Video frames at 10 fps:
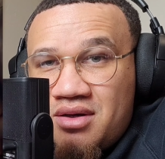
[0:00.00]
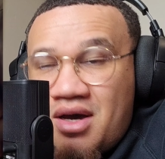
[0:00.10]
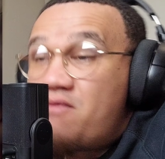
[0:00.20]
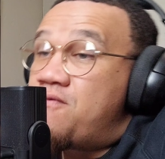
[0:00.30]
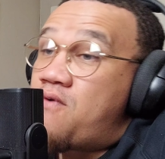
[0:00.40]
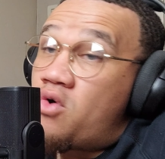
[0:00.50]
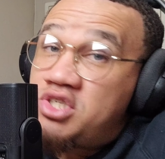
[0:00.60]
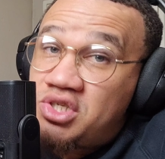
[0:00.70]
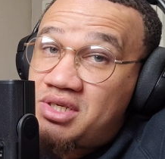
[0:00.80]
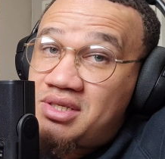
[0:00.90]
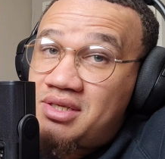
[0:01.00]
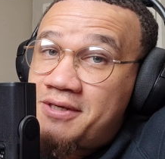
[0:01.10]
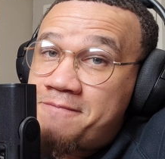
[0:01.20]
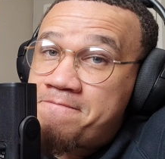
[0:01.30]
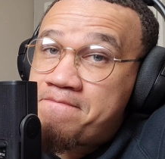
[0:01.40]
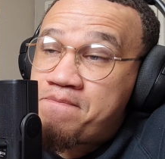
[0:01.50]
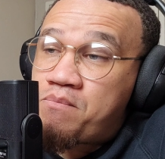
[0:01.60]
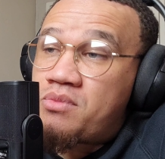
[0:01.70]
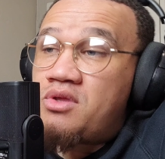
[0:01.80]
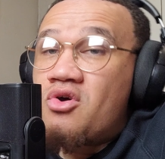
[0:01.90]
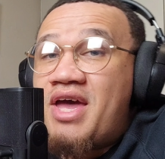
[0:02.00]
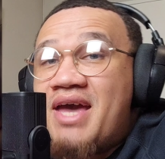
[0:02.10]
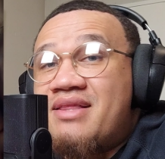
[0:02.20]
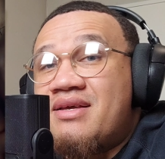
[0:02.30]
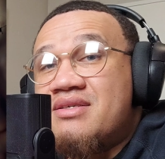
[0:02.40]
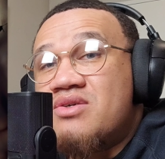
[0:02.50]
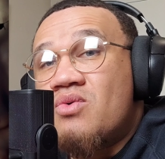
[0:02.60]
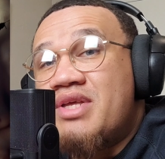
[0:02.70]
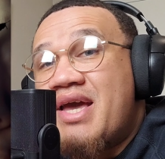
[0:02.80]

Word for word: Unfortunately, your acting is only